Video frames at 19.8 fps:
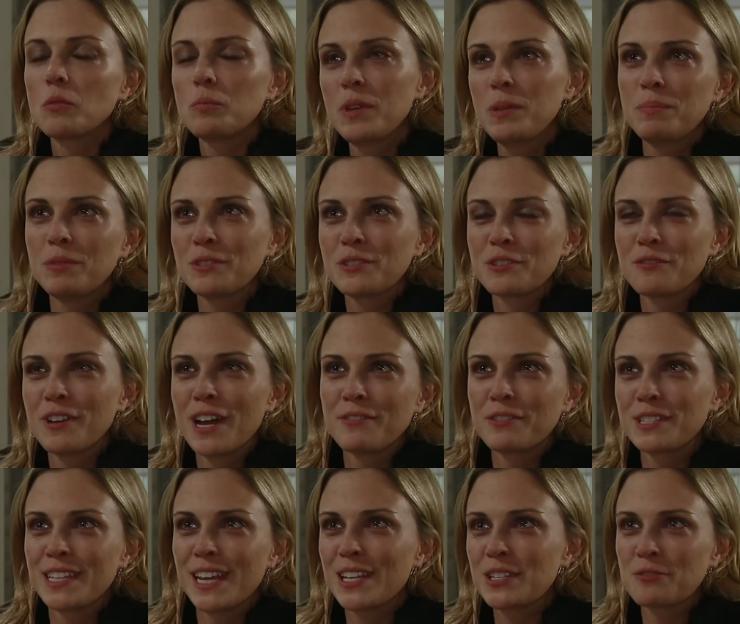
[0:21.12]
Well, people survive
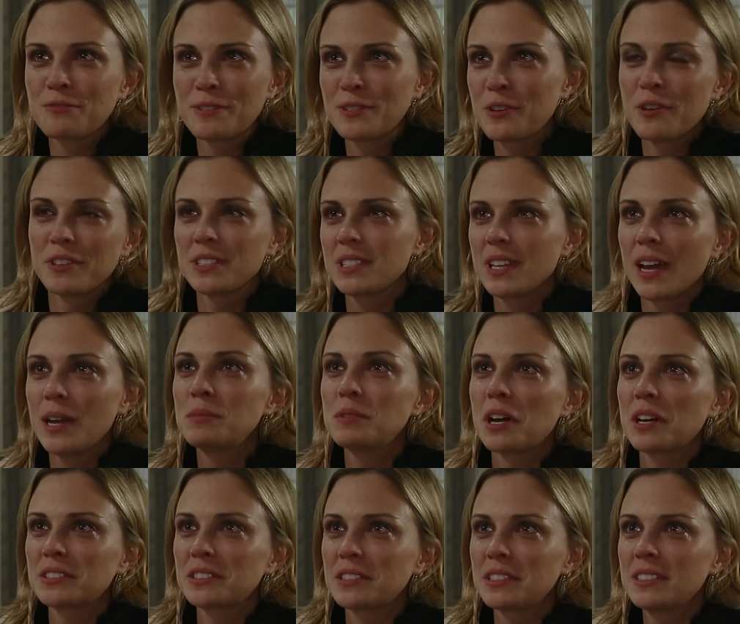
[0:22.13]
catastrophes all the time,
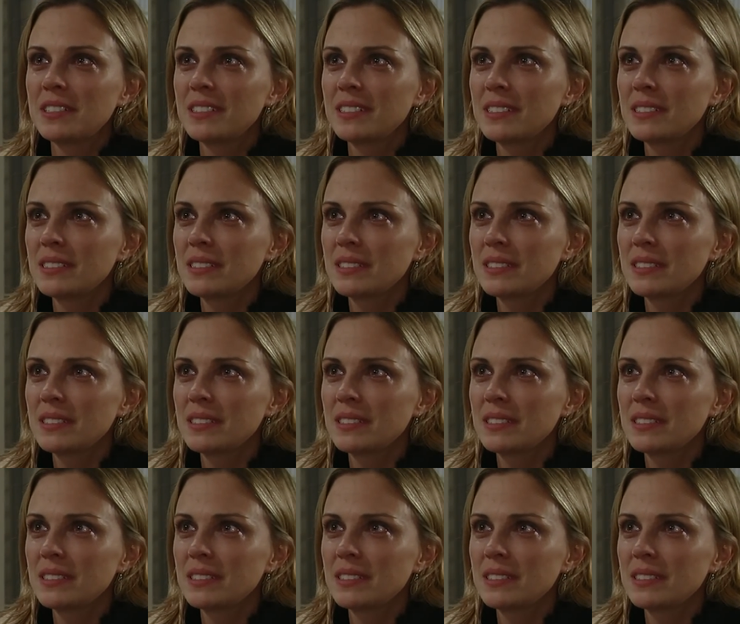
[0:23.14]
Doctor.